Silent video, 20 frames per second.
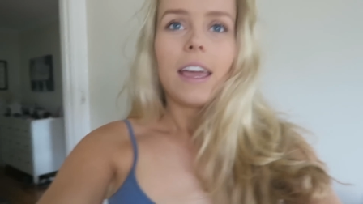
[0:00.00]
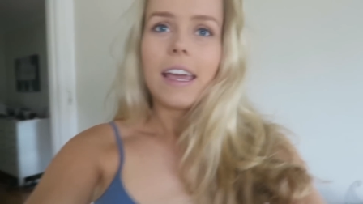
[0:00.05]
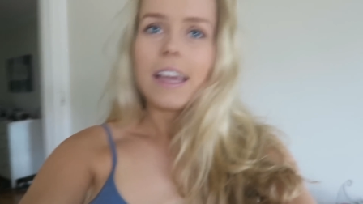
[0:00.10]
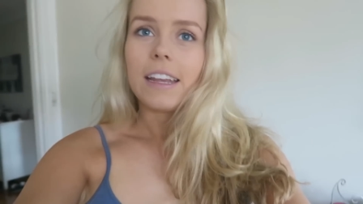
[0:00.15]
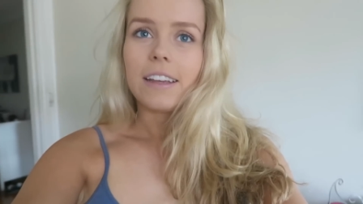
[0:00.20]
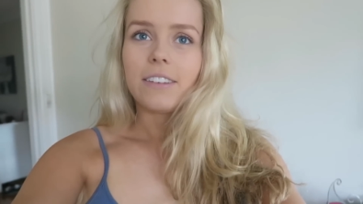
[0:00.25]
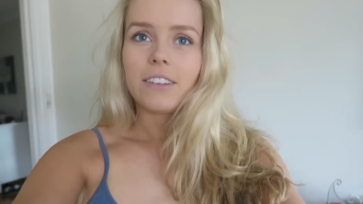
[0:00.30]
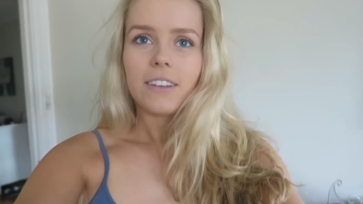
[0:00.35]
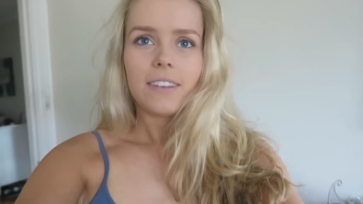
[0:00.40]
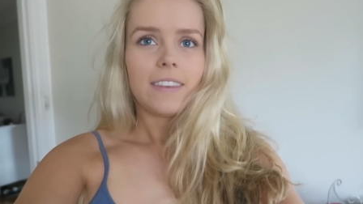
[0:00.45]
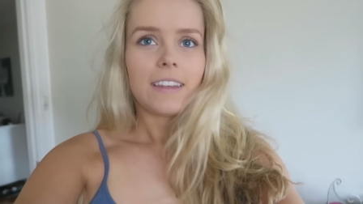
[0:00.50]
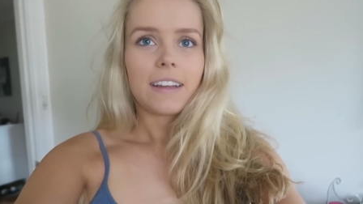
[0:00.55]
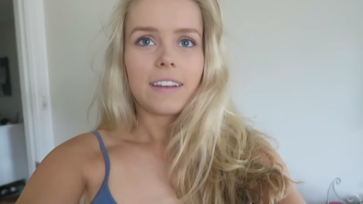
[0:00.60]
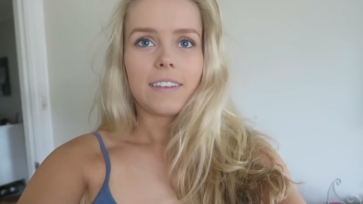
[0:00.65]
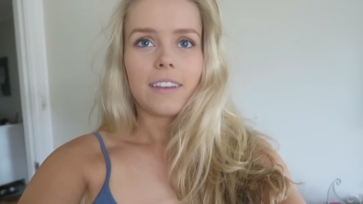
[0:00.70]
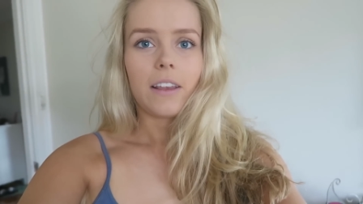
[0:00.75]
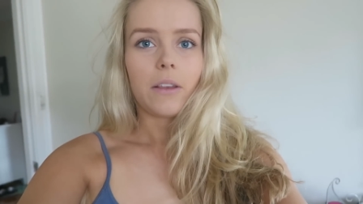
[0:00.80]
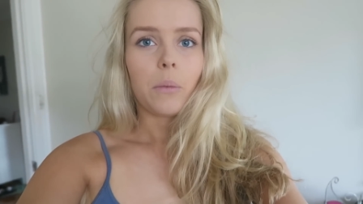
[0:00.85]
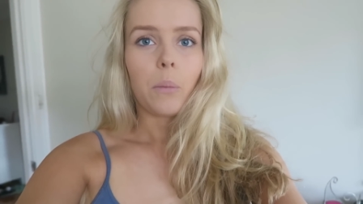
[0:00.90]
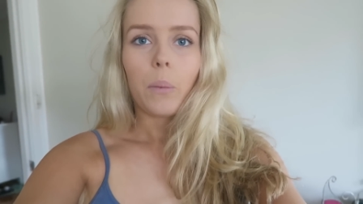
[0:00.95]
he just
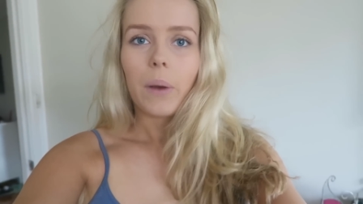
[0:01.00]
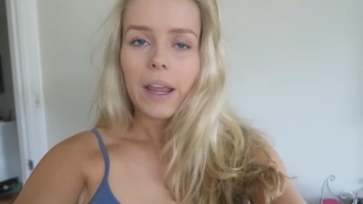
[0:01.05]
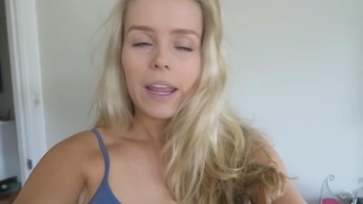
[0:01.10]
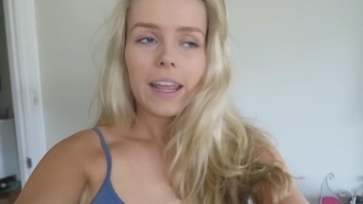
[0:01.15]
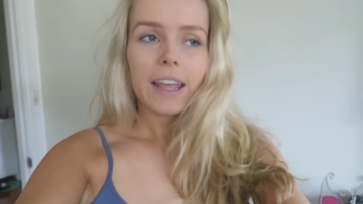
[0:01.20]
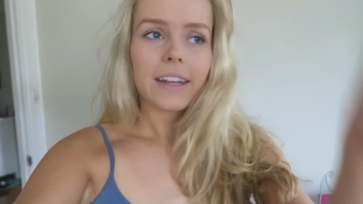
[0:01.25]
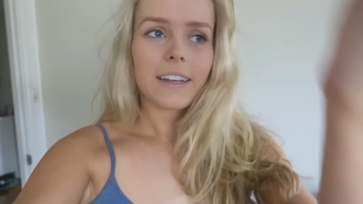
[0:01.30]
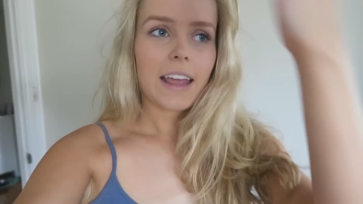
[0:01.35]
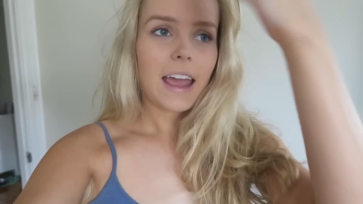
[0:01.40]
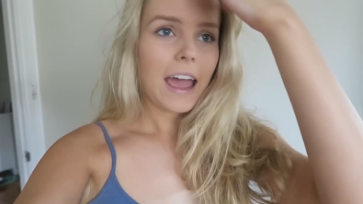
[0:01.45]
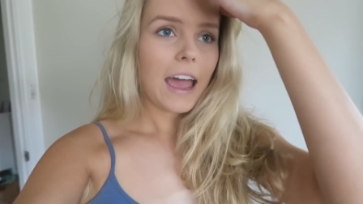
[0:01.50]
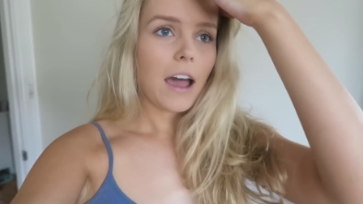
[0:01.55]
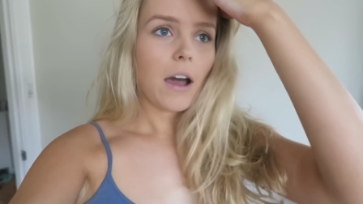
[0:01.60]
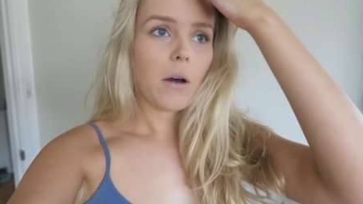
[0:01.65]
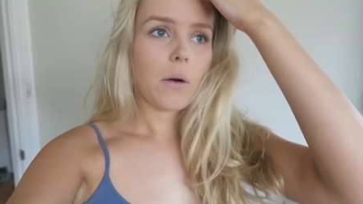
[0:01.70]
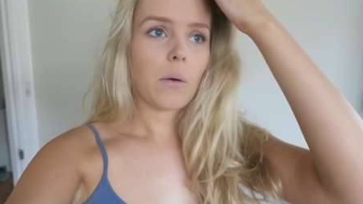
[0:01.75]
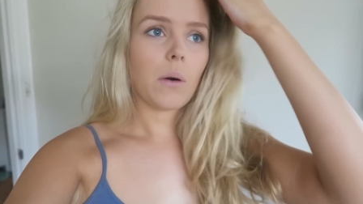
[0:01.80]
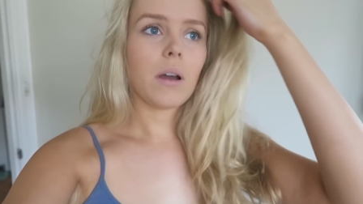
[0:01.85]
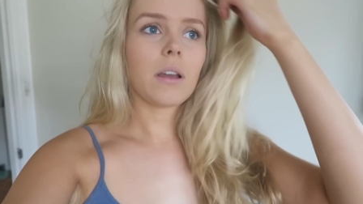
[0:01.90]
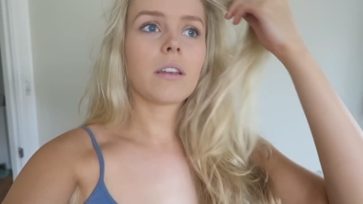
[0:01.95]
thinks it's weird
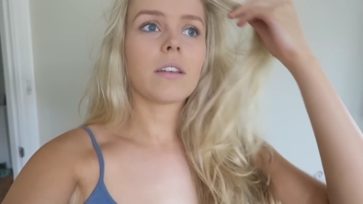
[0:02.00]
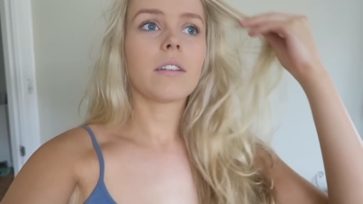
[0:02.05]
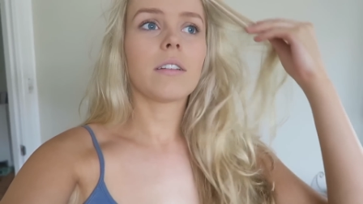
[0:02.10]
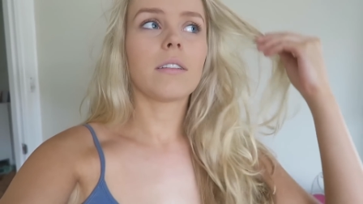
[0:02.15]
how,